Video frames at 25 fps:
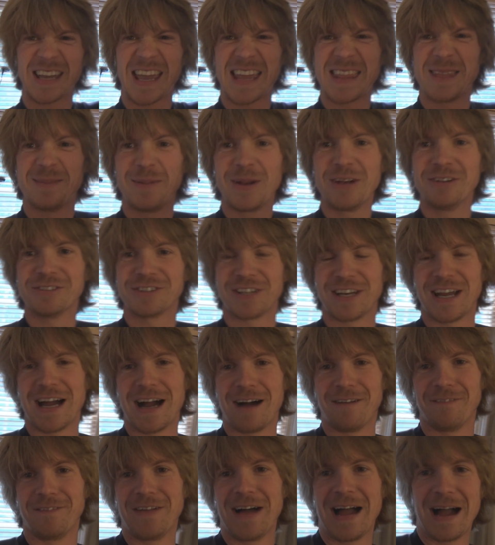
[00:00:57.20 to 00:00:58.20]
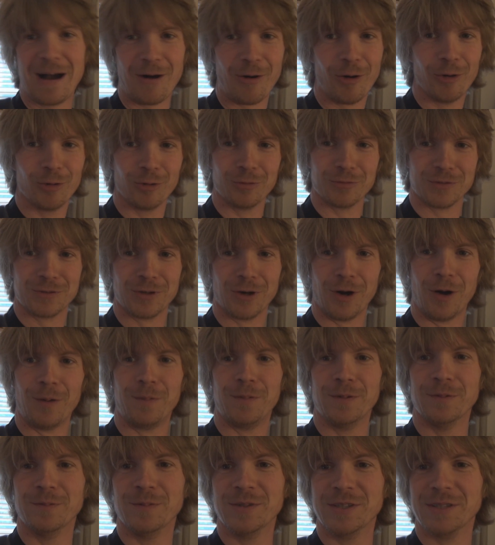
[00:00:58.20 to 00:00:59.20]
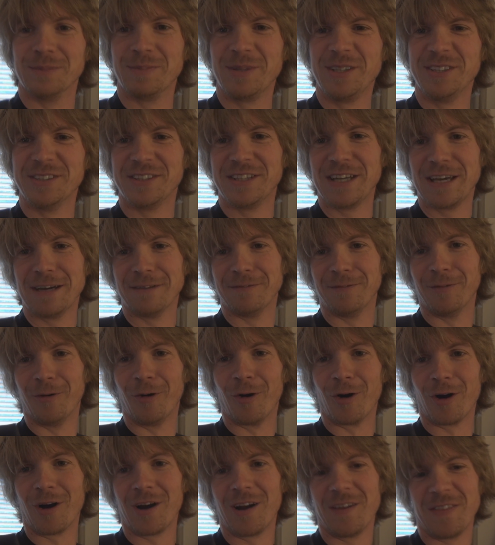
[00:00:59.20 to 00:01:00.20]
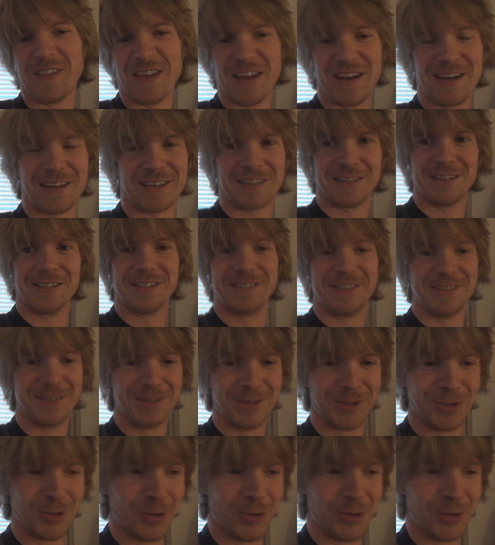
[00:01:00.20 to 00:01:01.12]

Again, the main reason I have that on over top of it is it means therefore then I can listen